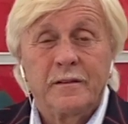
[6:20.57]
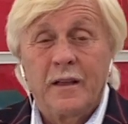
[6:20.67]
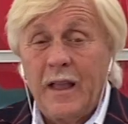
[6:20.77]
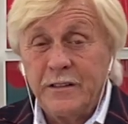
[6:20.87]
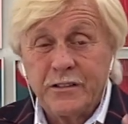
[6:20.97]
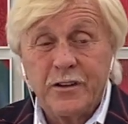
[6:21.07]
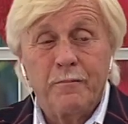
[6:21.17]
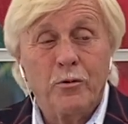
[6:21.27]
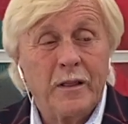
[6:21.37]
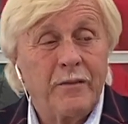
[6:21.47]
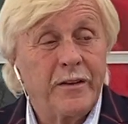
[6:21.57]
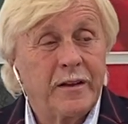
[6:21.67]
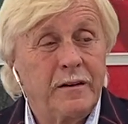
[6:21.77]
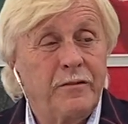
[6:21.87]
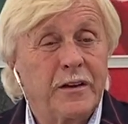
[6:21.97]
And some will have the
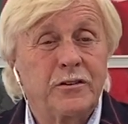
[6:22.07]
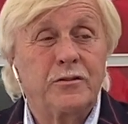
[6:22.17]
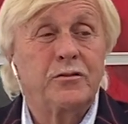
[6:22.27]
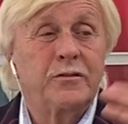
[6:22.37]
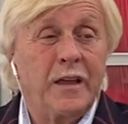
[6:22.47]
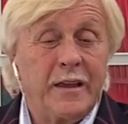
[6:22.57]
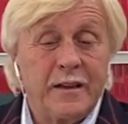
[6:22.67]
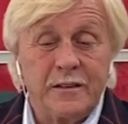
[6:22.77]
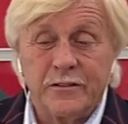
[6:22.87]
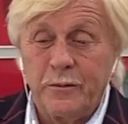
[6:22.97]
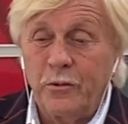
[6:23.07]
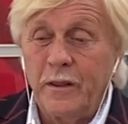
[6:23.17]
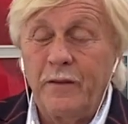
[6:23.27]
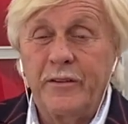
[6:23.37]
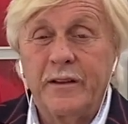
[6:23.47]
conviction to take it, and some will
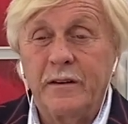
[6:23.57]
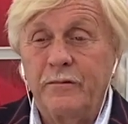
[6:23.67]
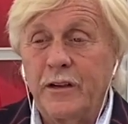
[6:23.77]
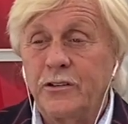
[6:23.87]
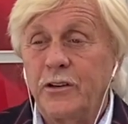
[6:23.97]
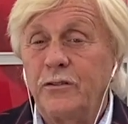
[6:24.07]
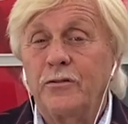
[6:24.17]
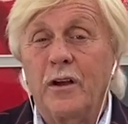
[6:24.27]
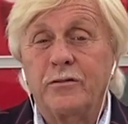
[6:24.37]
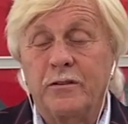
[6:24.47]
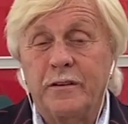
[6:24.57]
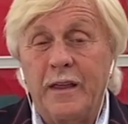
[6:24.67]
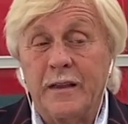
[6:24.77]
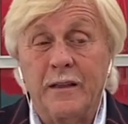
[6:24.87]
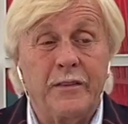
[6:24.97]
have the conviction not to take
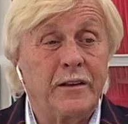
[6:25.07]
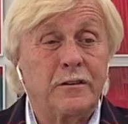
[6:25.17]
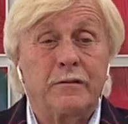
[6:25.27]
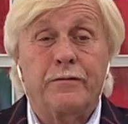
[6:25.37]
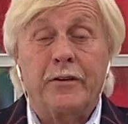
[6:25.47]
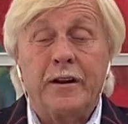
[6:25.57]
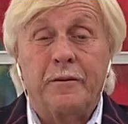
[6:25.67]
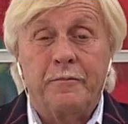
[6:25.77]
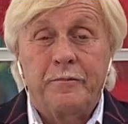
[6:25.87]
it. And that's the freedom.